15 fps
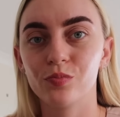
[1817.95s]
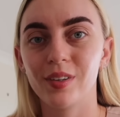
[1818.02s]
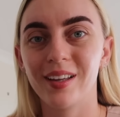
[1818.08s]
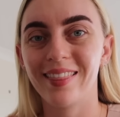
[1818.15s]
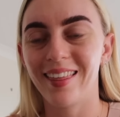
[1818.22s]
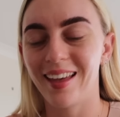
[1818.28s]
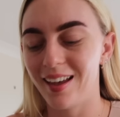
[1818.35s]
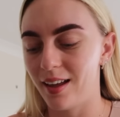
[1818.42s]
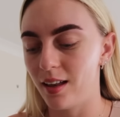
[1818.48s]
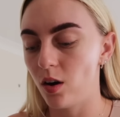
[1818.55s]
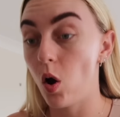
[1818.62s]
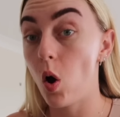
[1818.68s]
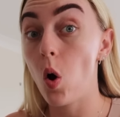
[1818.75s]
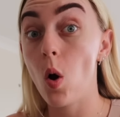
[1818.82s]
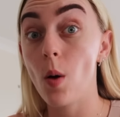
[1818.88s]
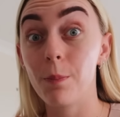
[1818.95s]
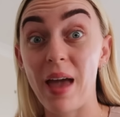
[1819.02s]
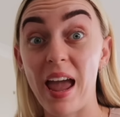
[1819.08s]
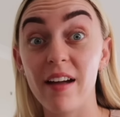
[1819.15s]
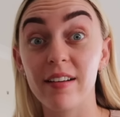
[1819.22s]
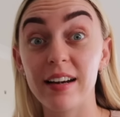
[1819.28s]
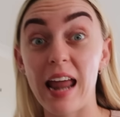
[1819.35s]
Look at that. Oh,
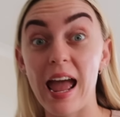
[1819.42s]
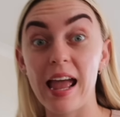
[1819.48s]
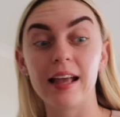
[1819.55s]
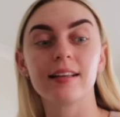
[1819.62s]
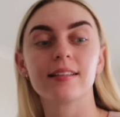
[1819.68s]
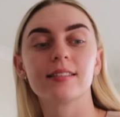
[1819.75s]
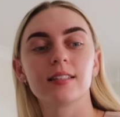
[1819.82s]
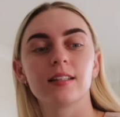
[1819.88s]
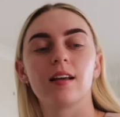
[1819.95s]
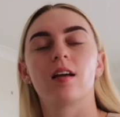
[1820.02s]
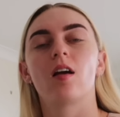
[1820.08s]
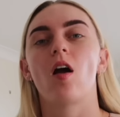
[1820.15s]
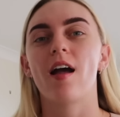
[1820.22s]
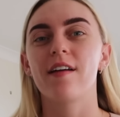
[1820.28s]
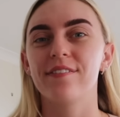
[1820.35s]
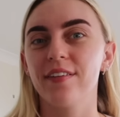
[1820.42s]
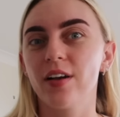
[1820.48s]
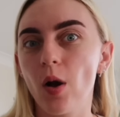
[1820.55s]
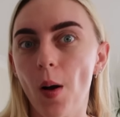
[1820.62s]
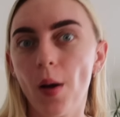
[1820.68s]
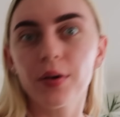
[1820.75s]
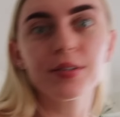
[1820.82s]
Perinaise. I
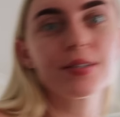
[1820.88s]
forgot.